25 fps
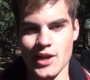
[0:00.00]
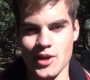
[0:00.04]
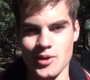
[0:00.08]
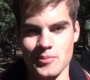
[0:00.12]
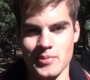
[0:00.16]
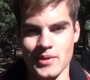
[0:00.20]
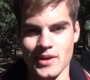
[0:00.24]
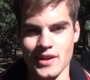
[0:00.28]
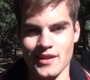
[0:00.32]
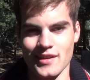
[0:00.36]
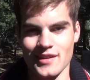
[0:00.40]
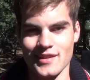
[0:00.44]

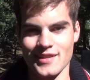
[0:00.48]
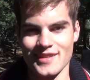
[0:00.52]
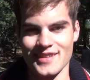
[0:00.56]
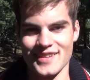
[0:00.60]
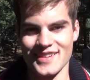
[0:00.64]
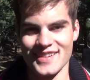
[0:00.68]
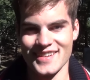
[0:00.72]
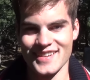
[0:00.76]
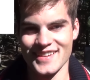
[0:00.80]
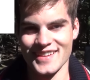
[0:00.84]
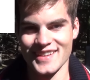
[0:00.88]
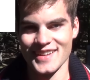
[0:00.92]
a lot of you
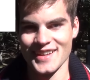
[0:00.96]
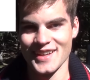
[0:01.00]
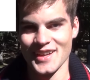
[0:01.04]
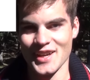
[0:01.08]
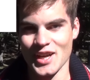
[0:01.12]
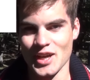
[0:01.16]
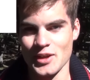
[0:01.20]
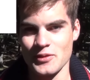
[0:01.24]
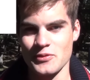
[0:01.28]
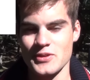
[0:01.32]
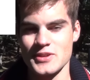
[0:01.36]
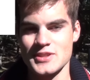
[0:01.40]
expressed
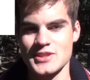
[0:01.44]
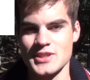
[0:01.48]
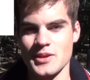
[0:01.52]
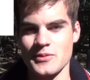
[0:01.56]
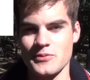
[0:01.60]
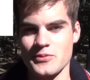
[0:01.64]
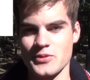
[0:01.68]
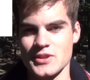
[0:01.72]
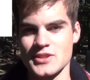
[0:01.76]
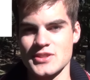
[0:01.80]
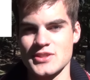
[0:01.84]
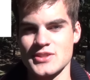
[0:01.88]
concerns
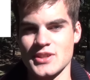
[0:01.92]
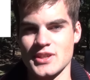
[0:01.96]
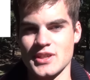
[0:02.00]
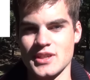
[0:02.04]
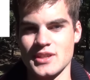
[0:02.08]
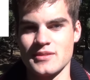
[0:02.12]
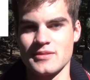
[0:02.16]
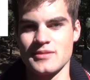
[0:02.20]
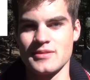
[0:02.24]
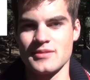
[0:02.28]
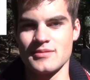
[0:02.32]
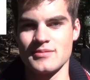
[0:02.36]
about what may
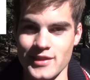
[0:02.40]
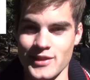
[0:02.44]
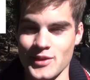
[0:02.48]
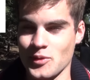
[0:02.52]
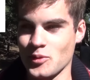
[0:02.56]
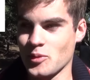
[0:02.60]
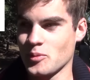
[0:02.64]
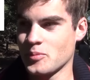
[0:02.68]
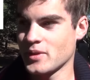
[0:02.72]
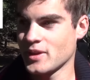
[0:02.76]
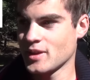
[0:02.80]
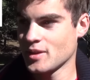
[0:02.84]
happen
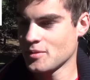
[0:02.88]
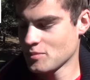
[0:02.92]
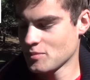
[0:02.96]
at the